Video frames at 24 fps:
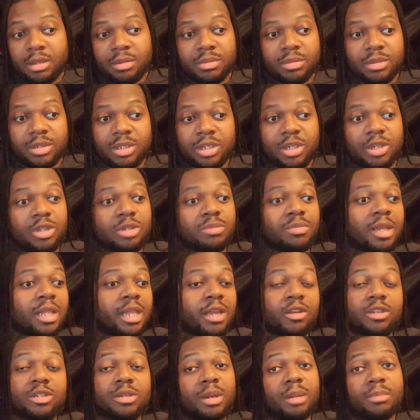excuse my
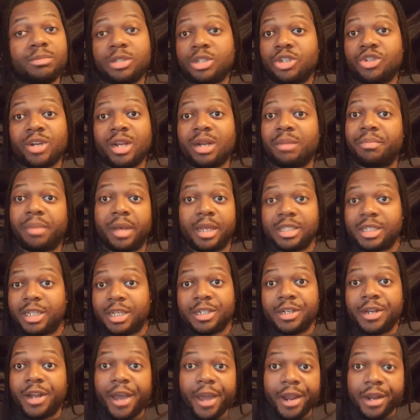language, I'm just trying to bust this
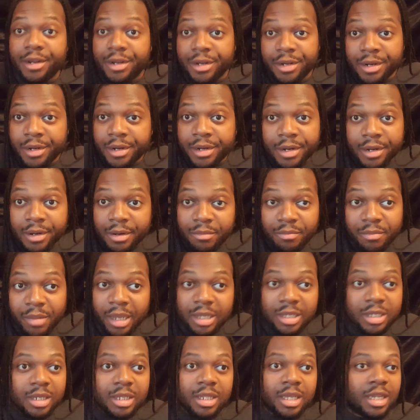nut,
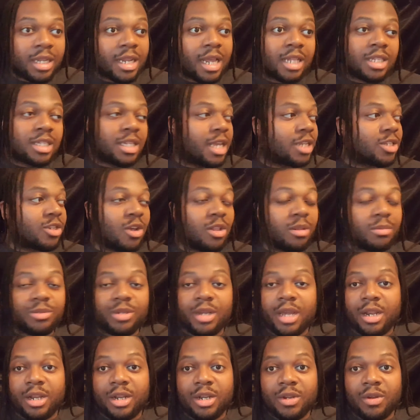basically. That's all I'm
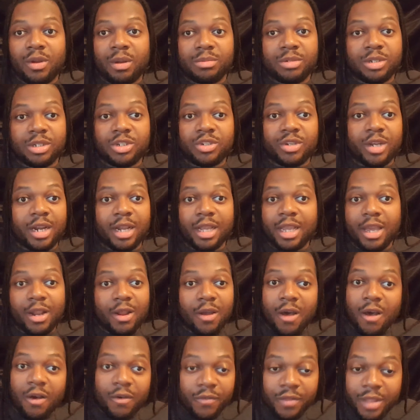trying to do. I'm just trying to get
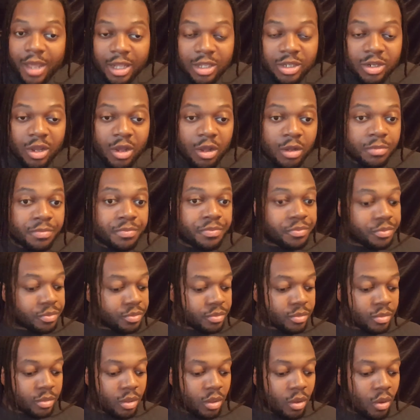off, that's all.
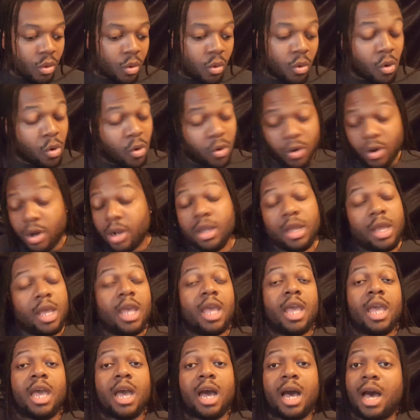Or
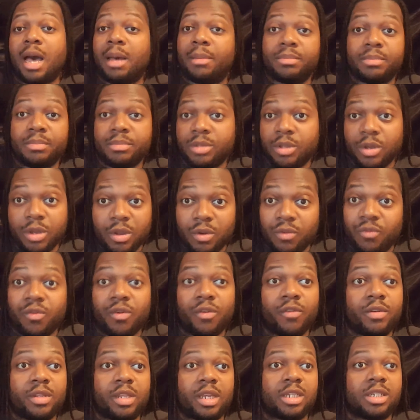I'm looking for a
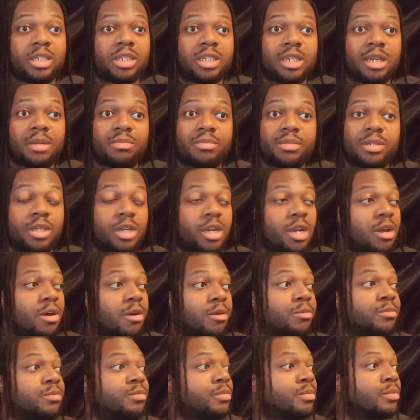relationship, you
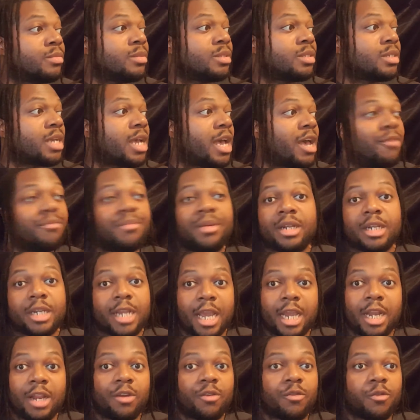know, I've been
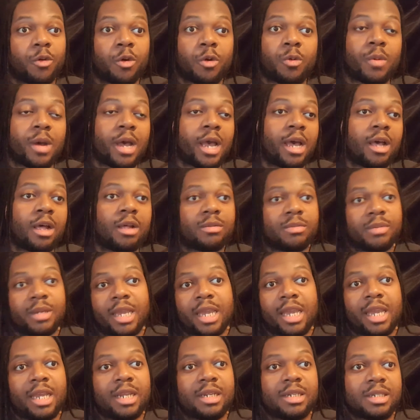dating for a while
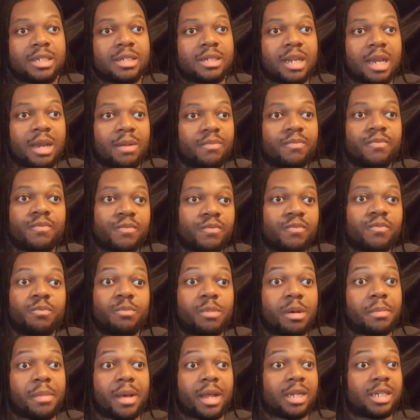and I'm
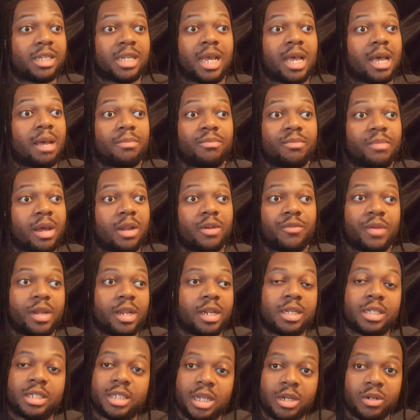about ready
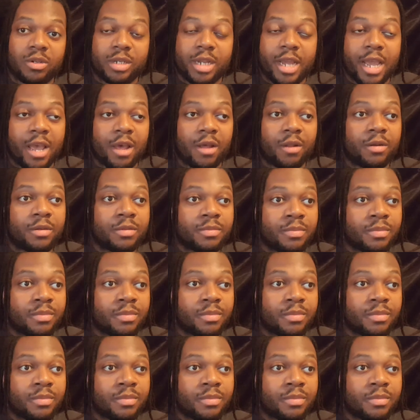to settle down.